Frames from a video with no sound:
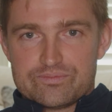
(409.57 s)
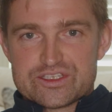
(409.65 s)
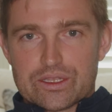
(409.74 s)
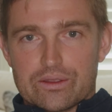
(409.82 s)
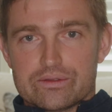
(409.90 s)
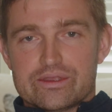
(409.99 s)

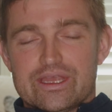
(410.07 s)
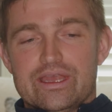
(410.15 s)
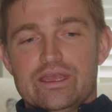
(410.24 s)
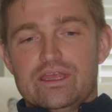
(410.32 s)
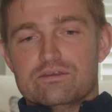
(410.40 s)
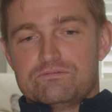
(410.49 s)
So
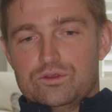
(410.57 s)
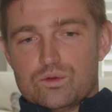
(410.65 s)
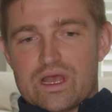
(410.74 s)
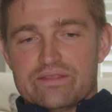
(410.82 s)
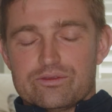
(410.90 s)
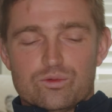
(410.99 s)
if
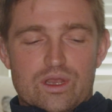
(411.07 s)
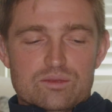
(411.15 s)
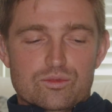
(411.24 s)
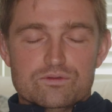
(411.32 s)
you aren't the one